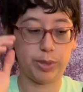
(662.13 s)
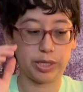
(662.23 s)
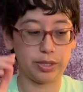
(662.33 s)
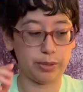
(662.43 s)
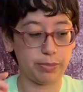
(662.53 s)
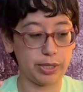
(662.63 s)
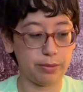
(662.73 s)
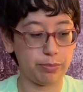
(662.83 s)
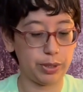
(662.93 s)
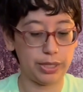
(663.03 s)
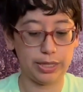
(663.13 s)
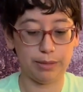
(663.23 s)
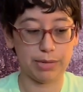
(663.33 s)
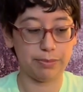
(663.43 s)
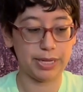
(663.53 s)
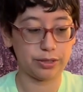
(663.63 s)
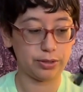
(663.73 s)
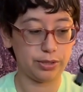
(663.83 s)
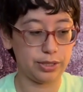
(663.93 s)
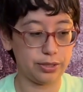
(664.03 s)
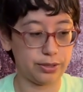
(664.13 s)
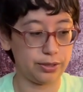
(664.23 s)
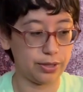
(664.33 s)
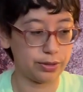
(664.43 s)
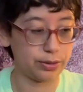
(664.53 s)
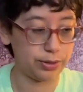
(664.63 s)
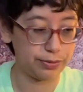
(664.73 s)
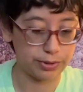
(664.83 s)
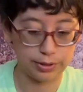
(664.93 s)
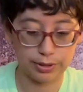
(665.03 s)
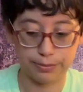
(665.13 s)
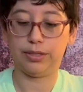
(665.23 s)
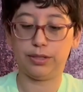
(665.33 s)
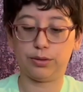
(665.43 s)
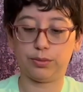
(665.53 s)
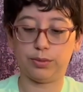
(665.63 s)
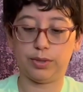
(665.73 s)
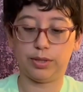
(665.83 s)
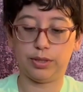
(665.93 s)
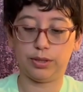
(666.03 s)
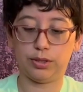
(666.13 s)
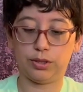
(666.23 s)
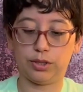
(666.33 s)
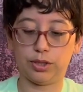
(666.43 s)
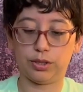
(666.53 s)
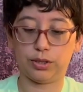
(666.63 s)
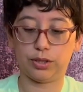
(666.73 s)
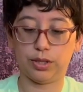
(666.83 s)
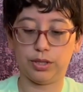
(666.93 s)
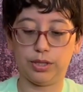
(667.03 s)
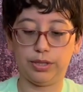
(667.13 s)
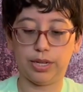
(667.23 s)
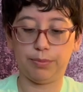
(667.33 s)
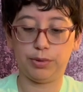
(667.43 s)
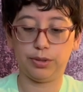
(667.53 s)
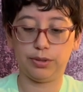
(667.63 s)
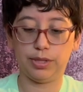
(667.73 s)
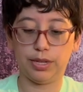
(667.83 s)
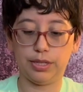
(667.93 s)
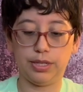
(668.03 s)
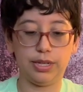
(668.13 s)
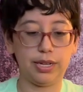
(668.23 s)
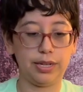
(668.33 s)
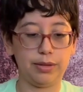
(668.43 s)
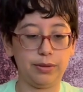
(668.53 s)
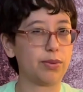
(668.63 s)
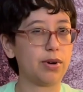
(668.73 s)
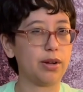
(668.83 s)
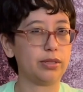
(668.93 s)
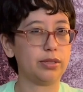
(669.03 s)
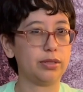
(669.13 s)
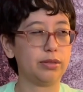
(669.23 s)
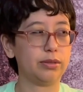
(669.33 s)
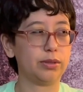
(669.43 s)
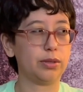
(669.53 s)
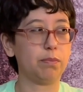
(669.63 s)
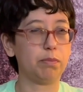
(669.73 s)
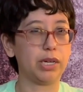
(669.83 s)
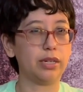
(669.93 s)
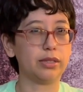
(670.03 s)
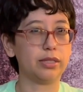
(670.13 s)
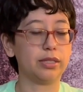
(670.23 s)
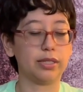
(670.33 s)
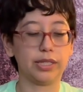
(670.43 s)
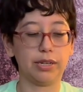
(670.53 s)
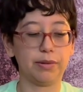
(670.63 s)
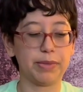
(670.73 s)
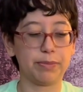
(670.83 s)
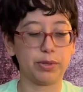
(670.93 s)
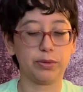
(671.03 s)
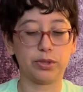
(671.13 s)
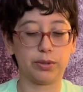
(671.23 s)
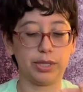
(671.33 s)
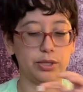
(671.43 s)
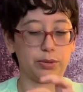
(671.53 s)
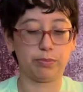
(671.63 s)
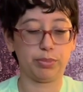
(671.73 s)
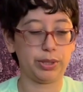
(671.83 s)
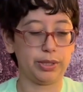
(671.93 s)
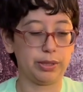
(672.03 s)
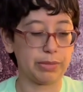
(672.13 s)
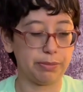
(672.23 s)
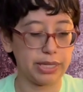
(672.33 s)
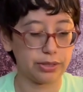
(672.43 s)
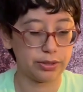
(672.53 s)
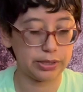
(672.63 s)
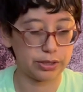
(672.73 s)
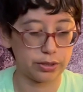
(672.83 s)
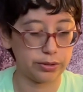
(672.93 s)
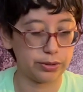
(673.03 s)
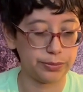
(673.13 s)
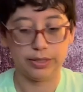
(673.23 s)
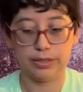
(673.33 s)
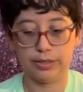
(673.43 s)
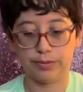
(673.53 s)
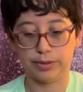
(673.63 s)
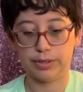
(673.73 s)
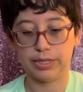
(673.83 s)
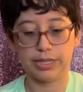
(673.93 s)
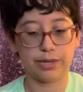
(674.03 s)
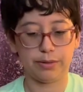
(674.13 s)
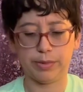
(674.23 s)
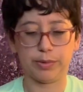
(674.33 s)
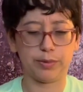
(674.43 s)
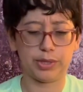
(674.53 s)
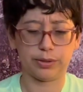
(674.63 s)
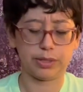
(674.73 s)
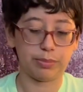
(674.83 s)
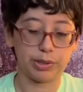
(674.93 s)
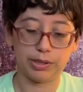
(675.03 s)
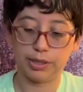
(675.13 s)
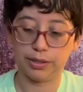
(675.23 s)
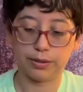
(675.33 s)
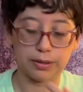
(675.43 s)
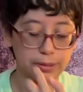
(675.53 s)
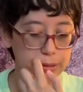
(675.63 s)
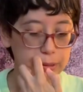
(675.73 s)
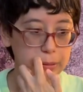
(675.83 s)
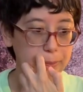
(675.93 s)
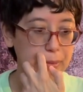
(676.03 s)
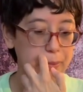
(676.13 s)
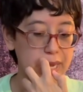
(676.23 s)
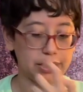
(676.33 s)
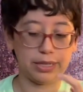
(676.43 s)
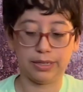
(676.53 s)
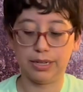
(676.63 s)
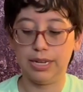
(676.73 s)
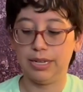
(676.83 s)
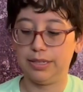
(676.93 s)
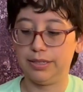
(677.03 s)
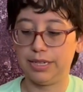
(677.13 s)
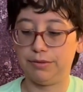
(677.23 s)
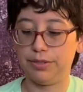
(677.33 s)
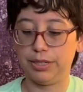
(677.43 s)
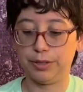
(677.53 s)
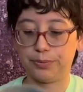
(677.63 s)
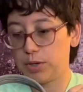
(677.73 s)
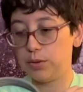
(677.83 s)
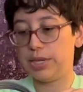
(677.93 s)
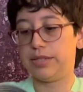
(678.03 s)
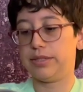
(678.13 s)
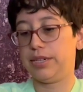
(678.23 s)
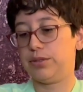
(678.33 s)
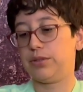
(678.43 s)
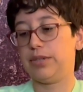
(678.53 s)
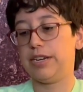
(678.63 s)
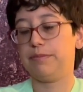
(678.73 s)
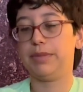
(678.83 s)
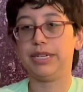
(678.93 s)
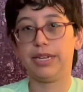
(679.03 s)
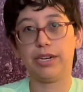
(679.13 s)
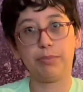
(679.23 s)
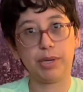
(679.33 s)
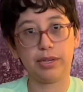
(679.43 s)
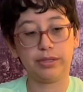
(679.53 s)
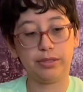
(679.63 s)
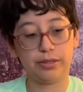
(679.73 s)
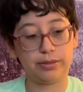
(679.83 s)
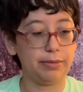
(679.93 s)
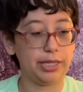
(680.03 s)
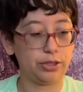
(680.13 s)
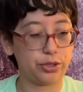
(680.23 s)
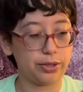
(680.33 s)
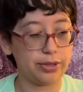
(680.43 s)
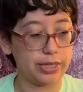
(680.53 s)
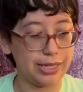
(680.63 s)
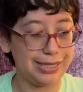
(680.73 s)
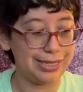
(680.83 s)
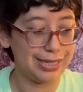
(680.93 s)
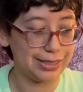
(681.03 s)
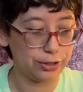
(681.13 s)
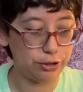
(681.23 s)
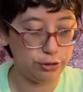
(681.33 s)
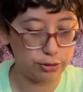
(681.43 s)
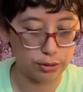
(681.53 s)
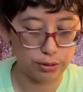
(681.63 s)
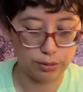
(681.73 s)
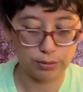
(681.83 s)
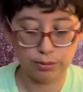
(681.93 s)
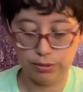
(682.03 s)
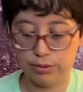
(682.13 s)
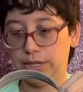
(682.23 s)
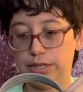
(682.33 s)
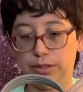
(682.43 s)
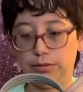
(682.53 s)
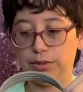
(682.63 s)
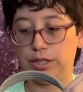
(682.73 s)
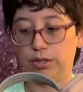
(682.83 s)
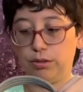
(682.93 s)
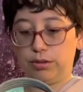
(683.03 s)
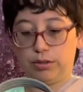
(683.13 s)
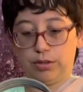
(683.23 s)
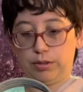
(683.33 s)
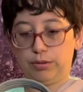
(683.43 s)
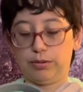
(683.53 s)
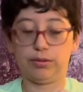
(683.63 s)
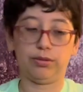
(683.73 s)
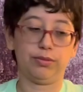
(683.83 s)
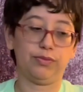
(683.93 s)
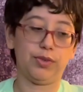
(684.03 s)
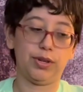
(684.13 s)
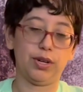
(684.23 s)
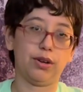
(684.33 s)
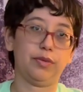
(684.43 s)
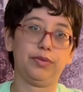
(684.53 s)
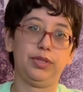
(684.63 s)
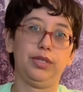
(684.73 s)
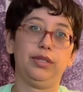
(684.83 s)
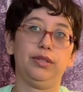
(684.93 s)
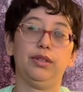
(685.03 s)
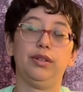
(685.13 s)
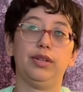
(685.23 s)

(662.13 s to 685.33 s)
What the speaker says: picked it up and put it in my bag. So this is also different. This was just an adapter that he had brought or bought, I can't remember, so I just put it in my bag, so that's also different. I can't remember what else I put in here on my packing day video. Oh yes, I also have my AirPods. Make sure that I did not lose those, and I didn't really use those very often.